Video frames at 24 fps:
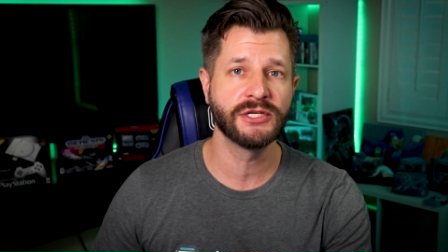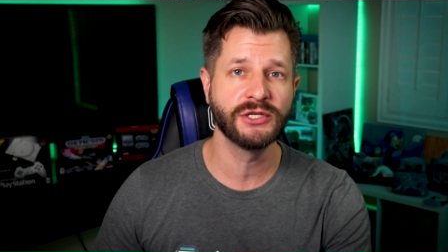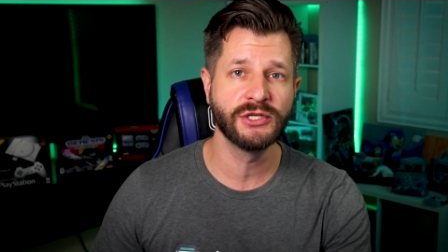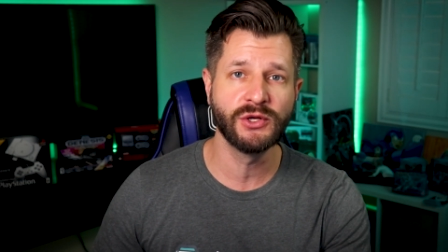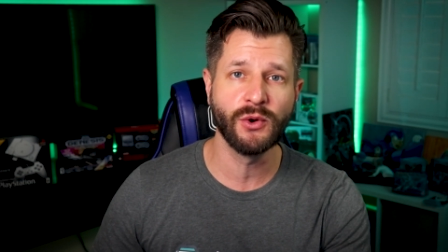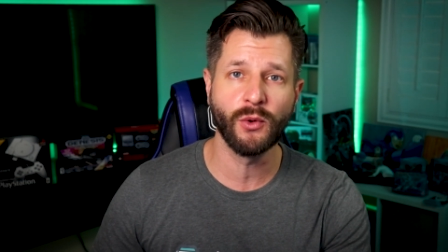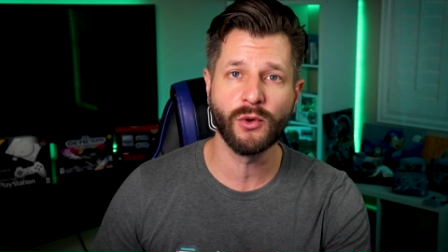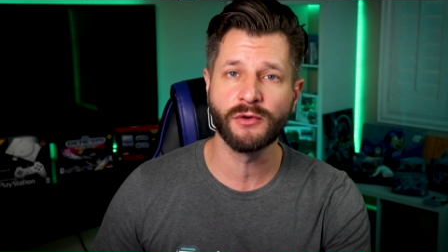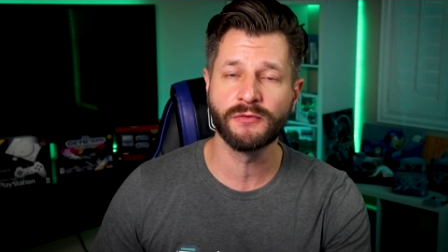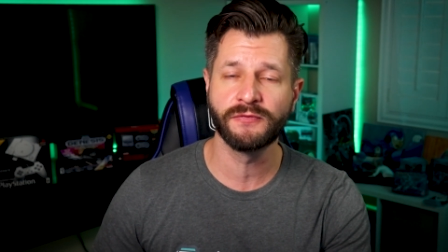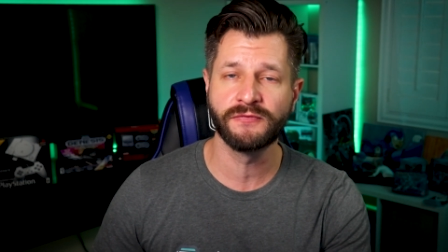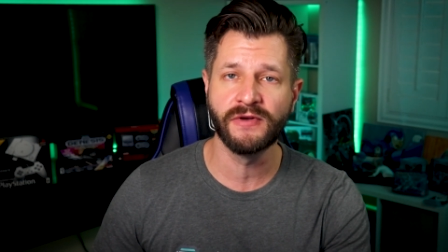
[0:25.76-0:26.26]
to
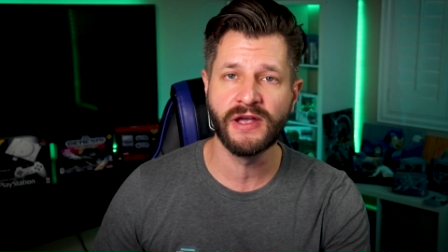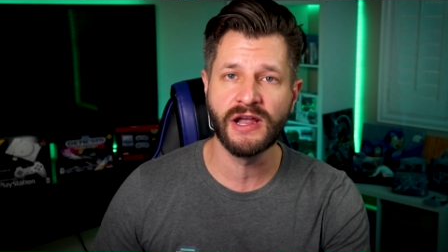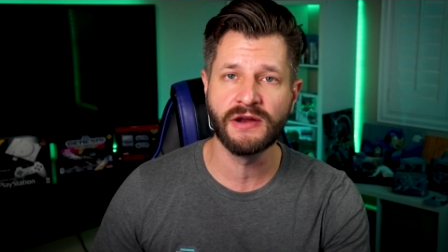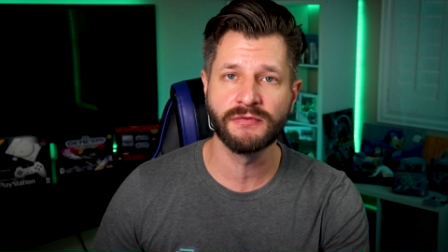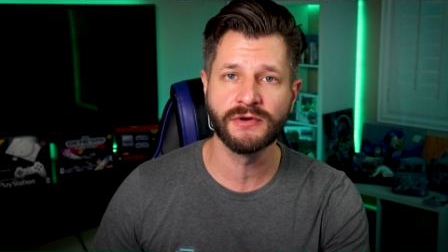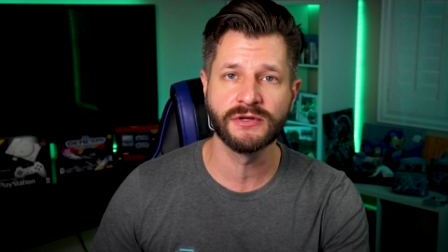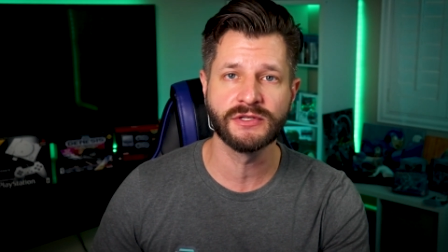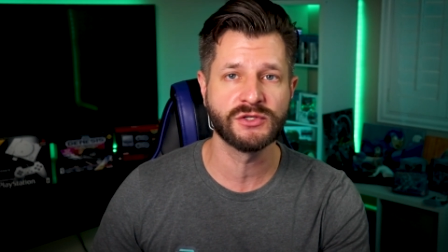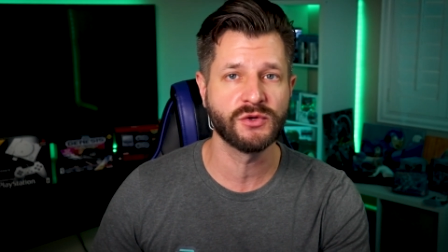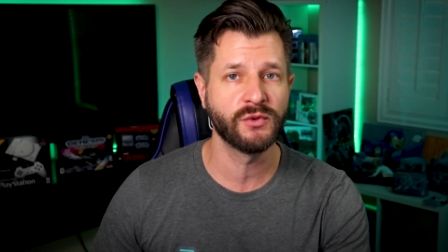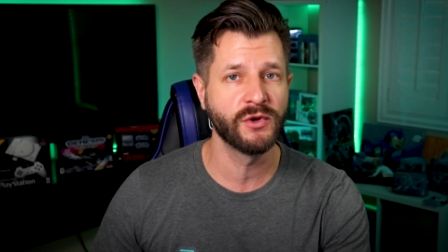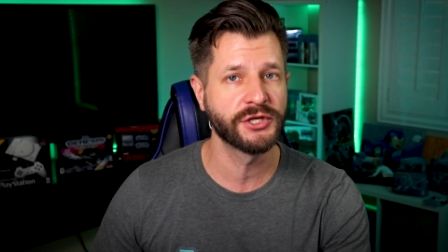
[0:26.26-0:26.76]
your
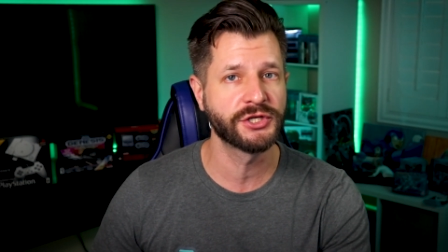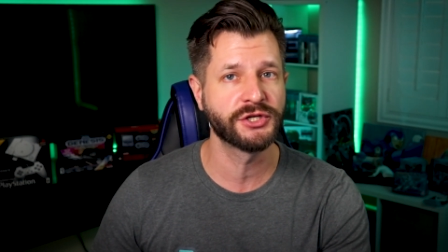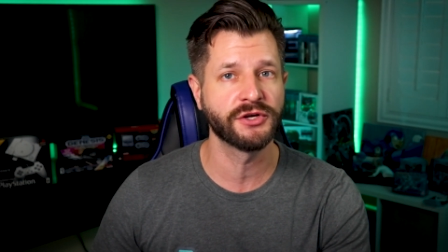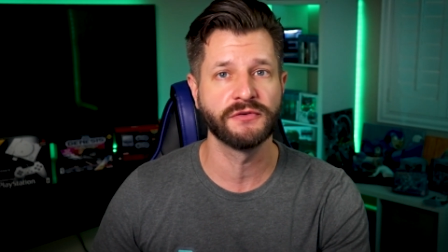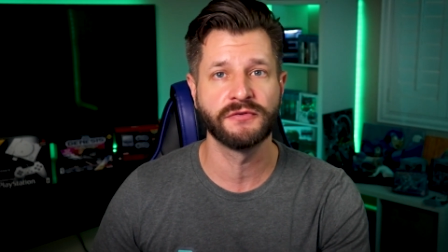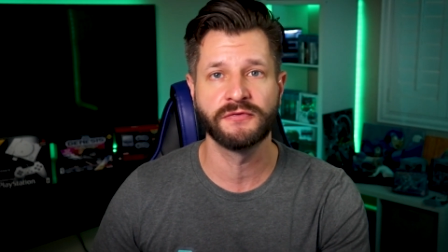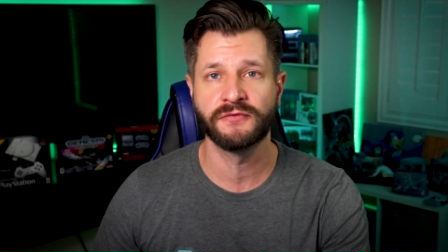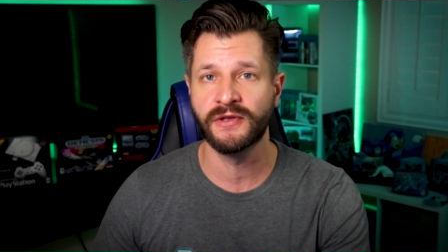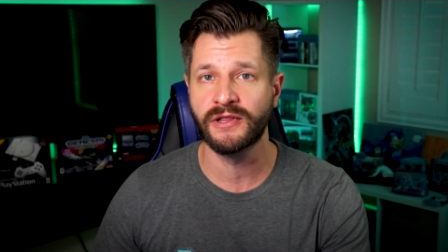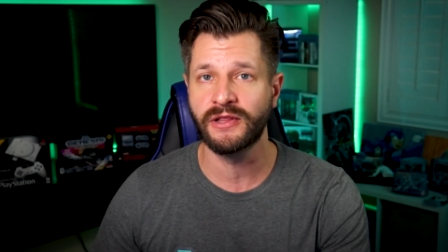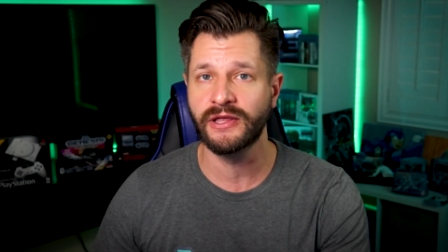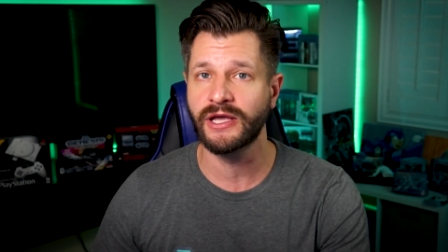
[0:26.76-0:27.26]
favorite Twitch
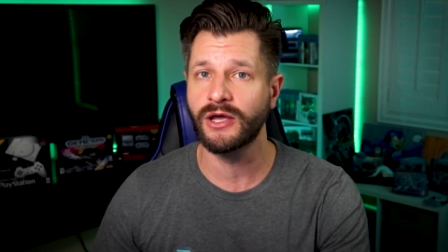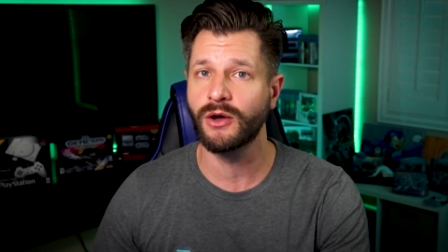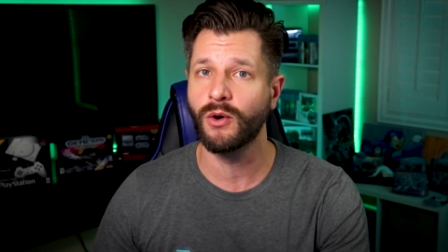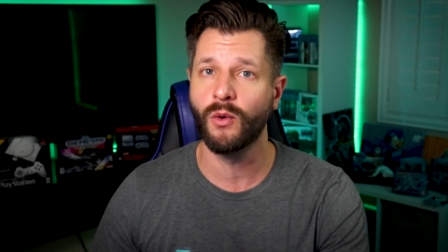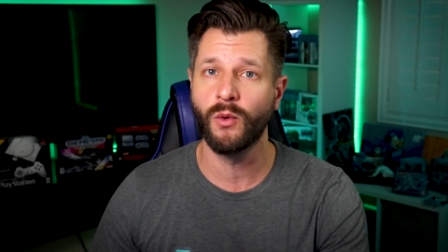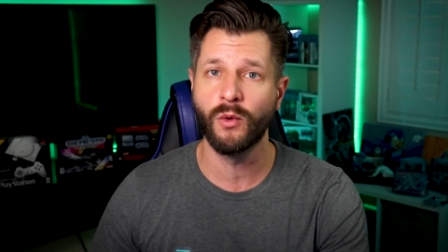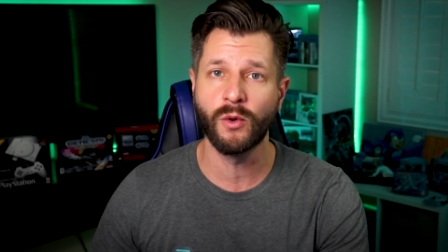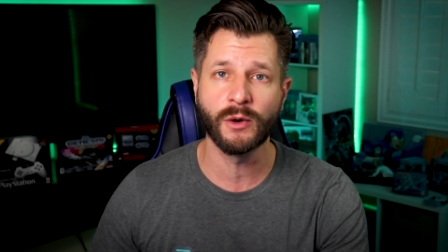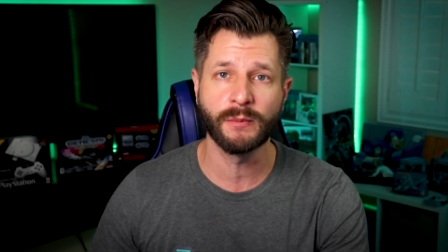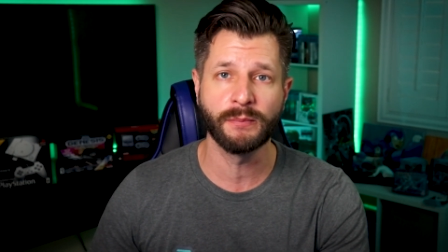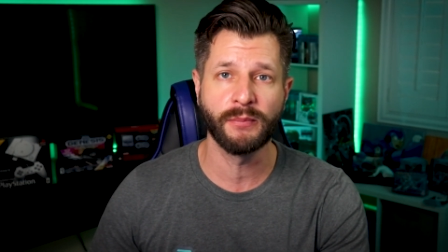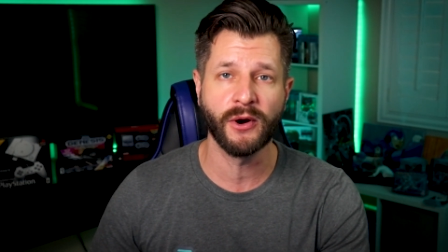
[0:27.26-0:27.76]
affiliate
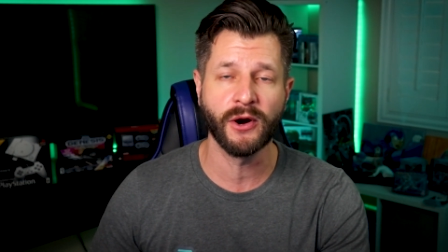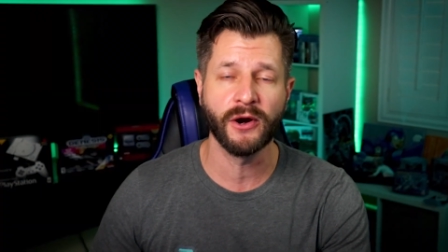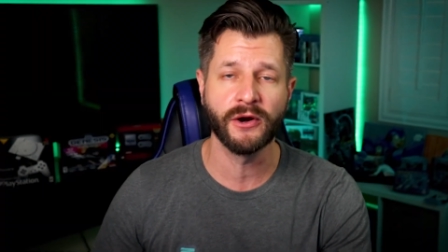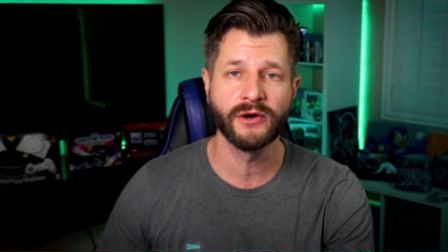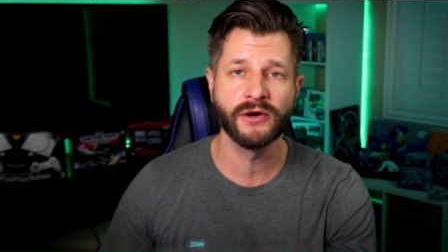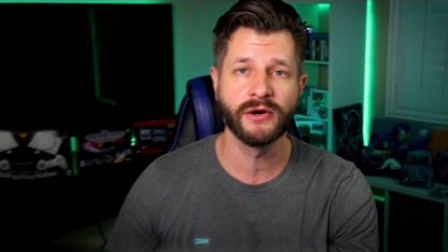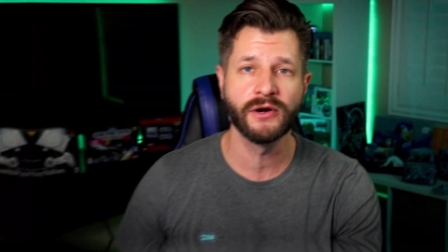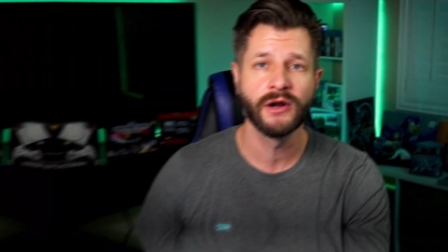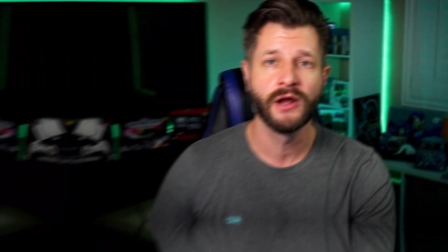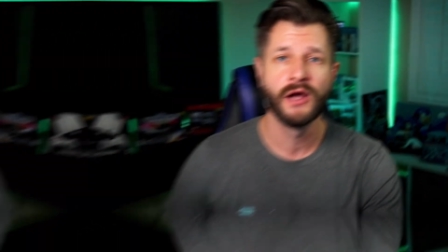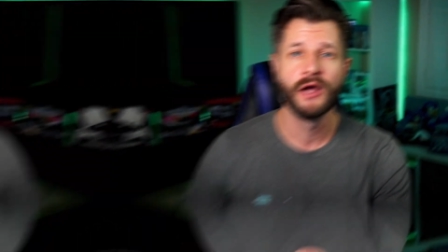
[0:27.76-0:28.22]
or partner